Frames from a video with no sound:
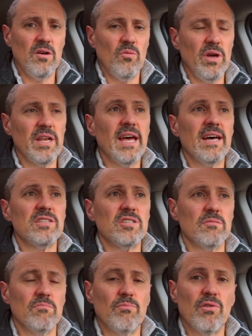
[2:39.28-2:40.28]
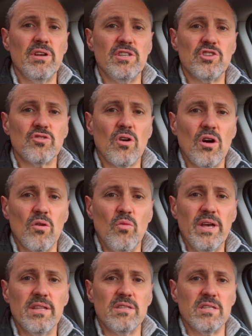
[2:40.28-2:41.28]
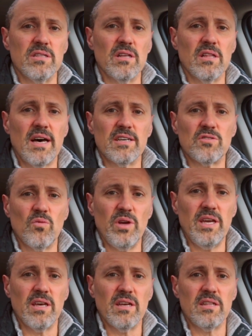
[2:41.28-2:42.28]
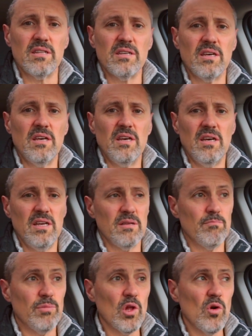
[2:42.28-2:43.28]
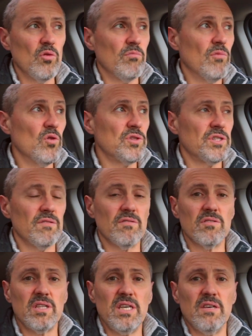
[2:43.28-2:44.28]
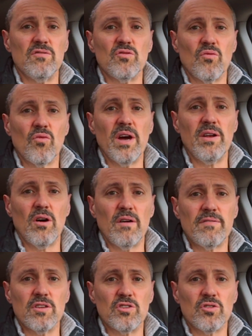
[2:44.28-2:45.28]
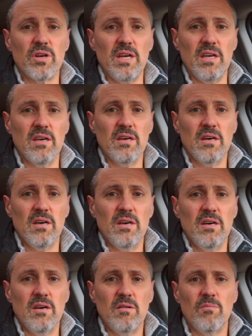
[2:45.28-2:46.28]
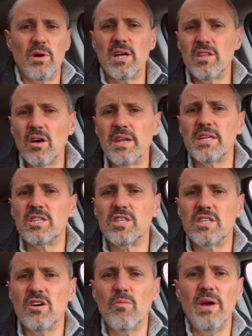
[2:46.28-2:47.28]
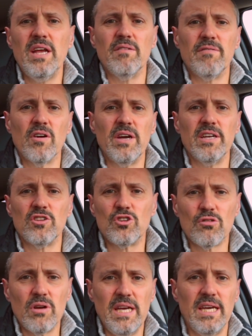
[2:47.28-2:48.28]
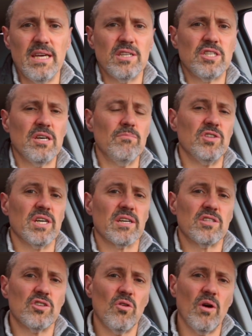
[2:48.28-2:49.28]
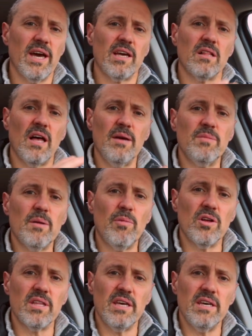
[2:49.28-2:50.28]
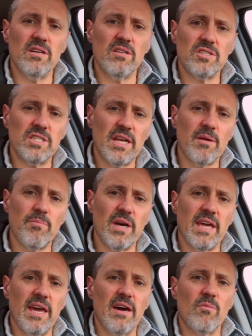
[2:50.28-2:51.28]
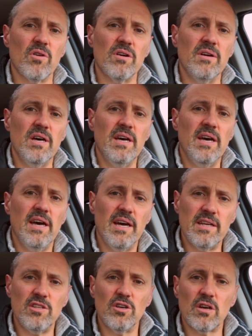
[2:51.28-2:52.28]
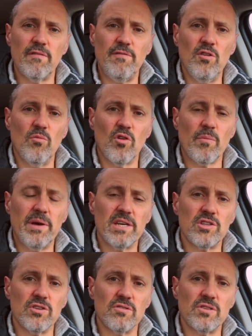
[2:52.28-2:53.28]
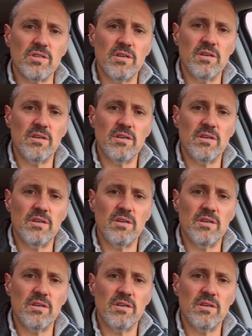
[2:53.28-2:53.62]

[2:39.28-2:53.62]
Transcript: We had had some pretty strong winds in the last week, and it had blown most of the leaves right off the tree. But I thought it still made a very intriguing subject, so I climbed up on the hill, set up my camera, and I took a few more pictures.